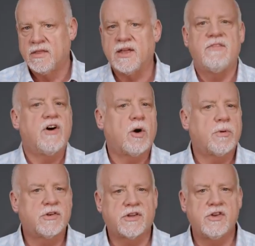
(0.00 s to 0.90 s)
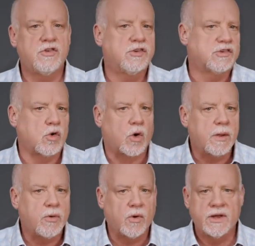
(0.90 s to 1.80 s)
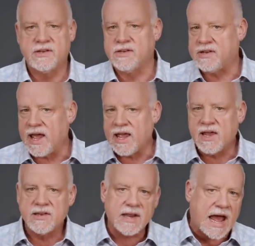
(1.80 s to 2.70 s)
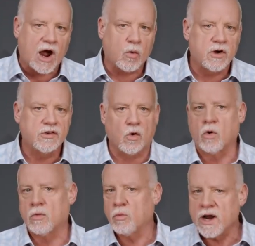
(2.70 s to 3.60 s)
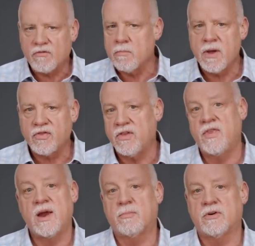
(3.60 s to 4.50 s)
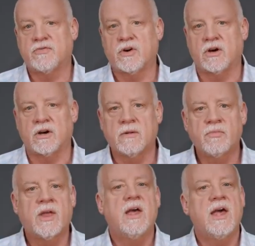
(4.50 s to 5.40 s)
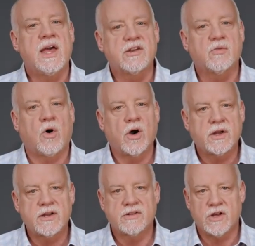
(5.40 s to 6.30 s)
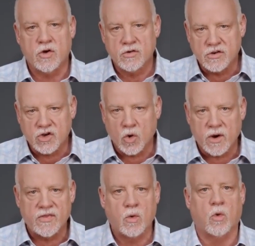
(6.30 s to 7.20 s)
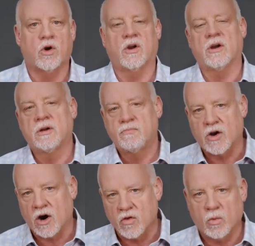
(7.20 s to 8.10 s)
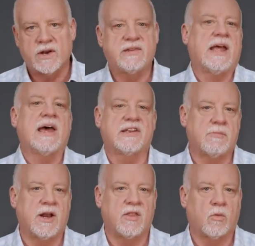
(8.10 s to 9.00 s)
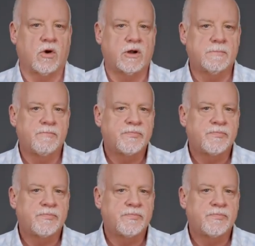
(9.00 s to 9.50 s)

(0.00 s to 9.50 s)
The developers can use story points, days, hours, or whatever method they prefer, as long as those doing the work are the ones estimating the work.